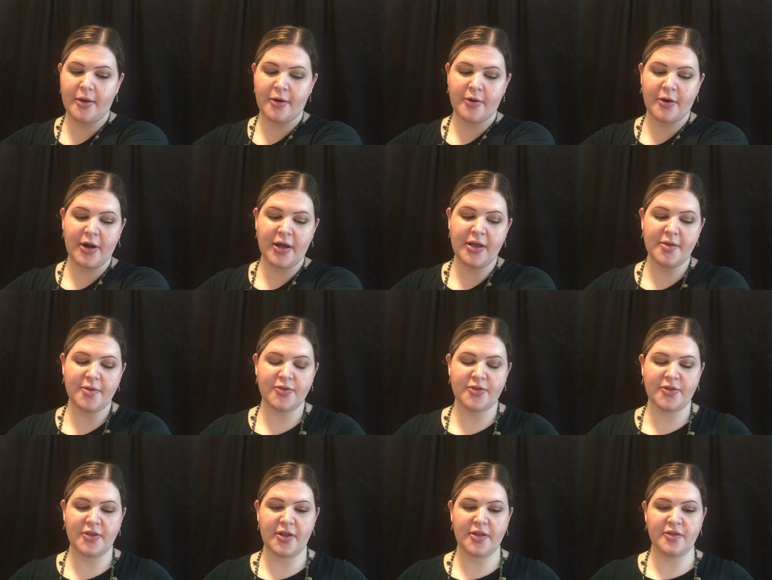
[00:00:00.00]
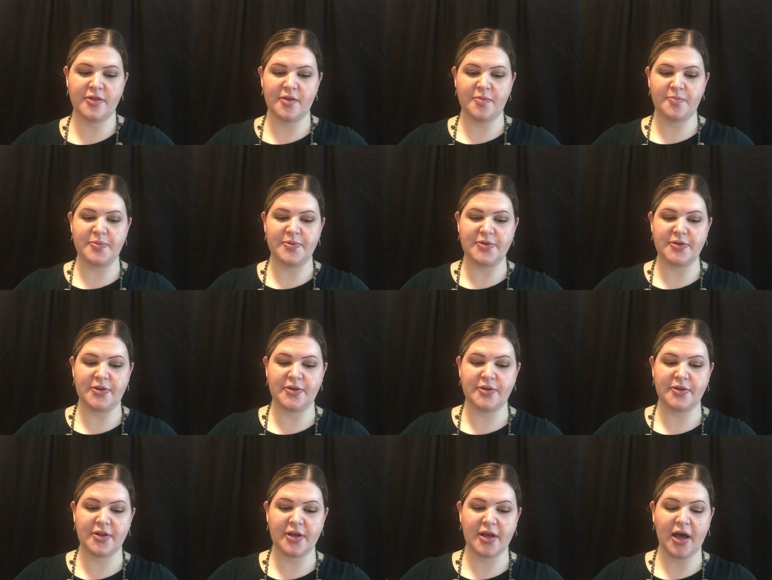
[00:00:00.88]
All right, then the,
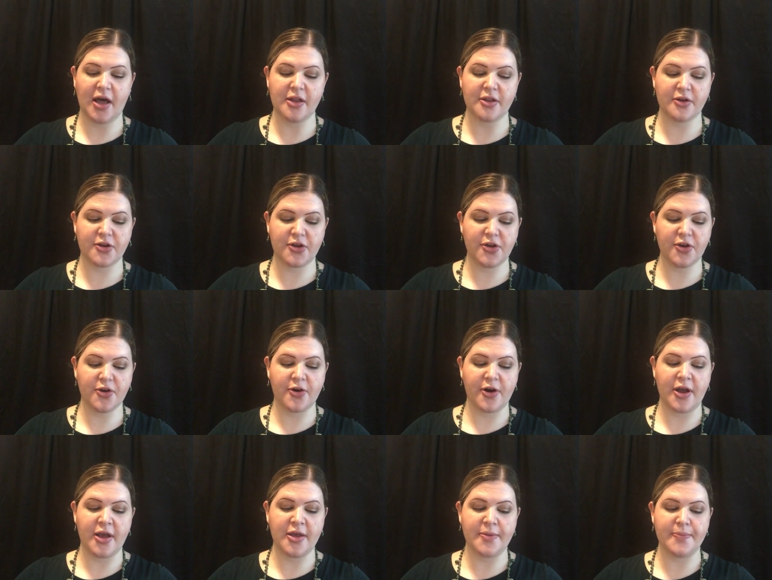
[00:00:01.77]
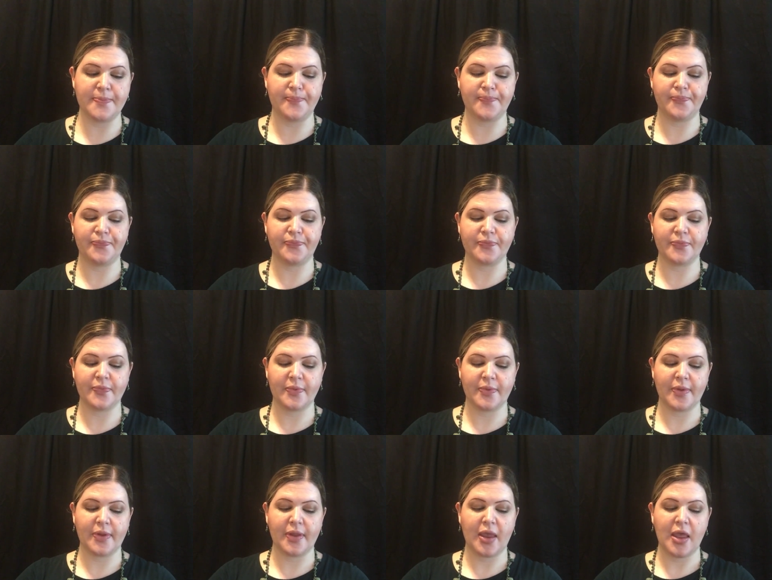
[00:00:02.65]
the color Curate.
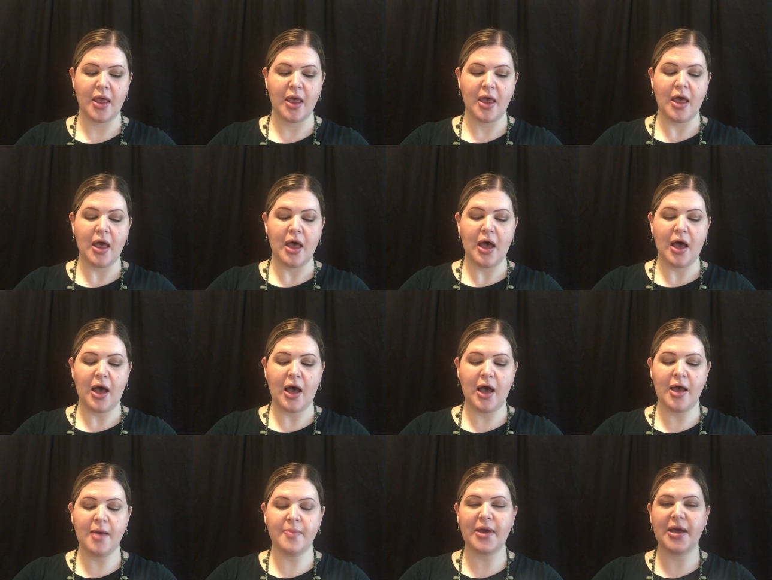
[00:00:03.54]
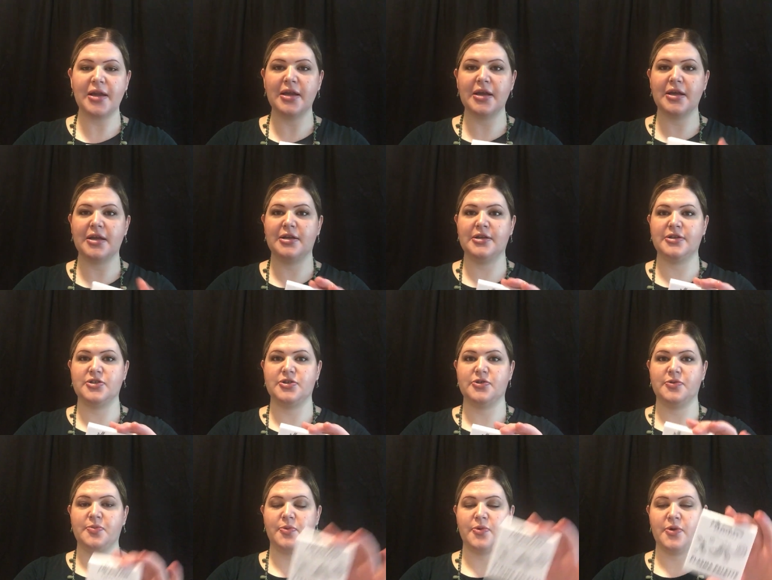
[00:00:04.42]
I'm kind of getting
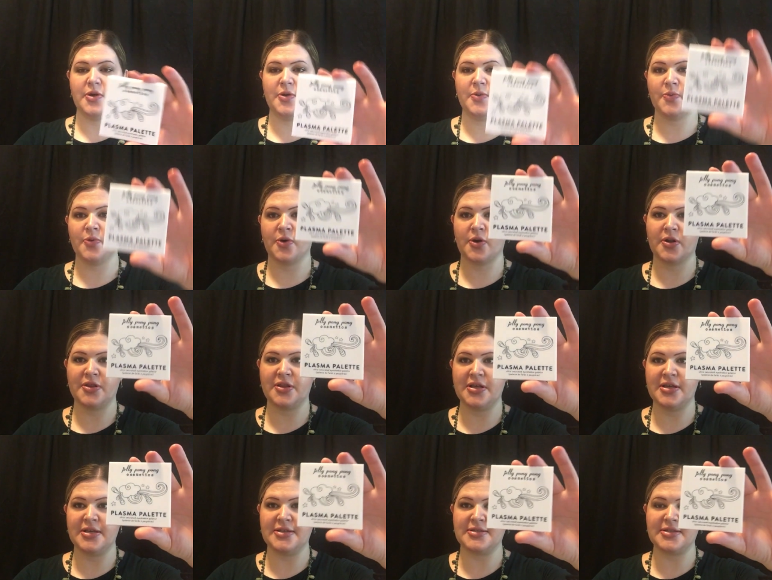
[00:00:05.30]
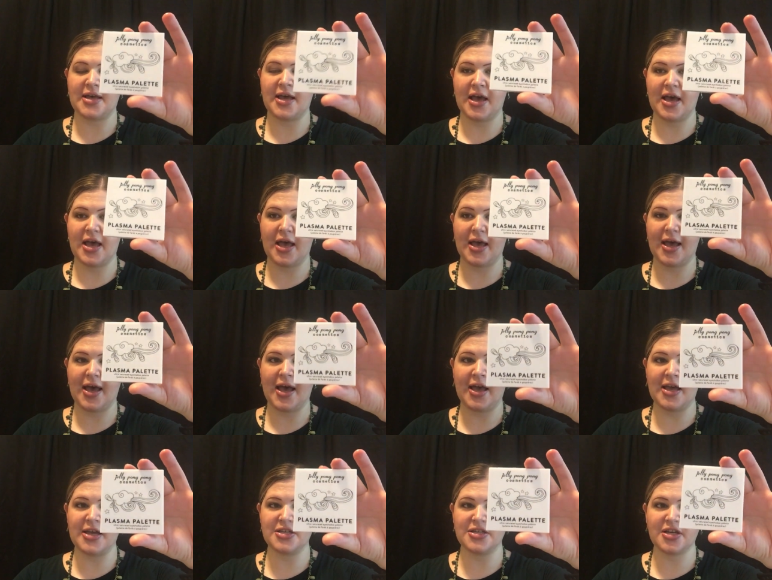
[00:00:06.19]
to a point where these
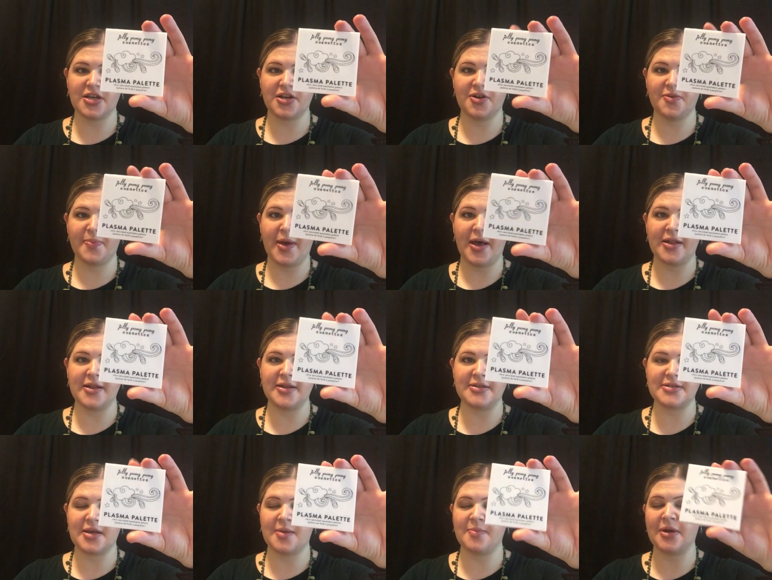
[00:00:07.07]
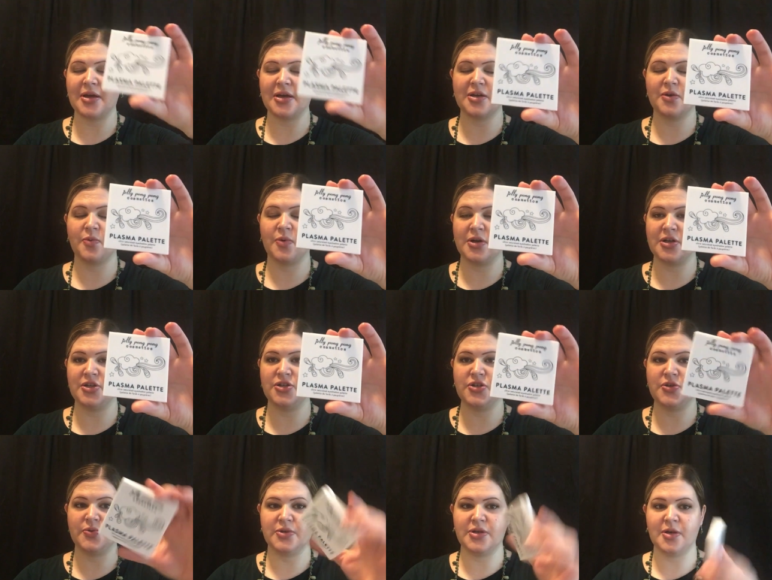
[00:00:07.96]
eyeshadow palettes I'm not going to want to
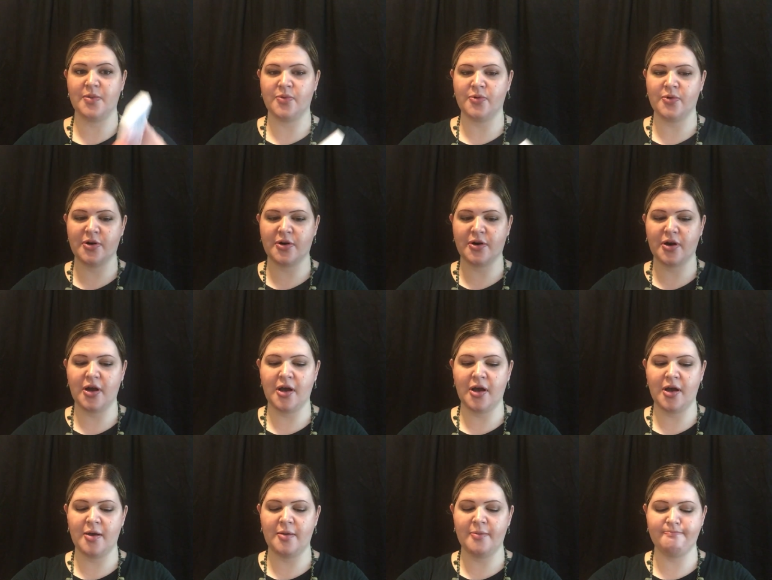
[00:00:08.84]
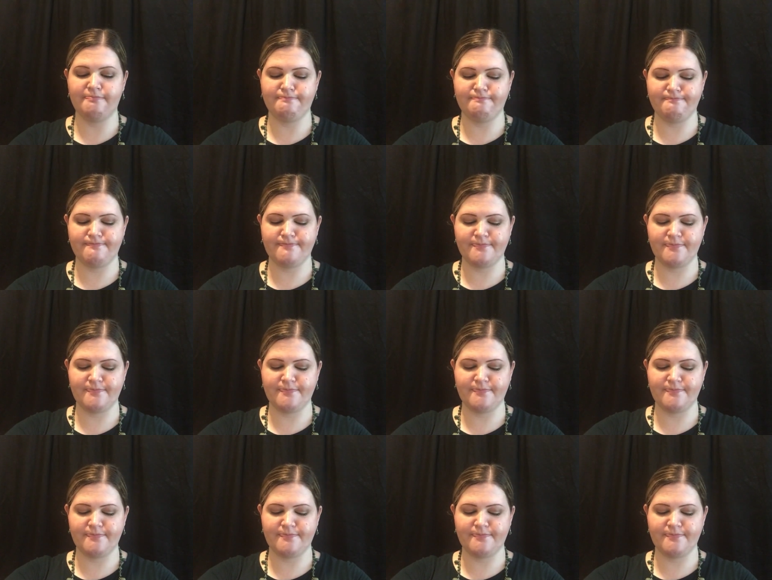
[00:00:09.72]
do anymore. Um,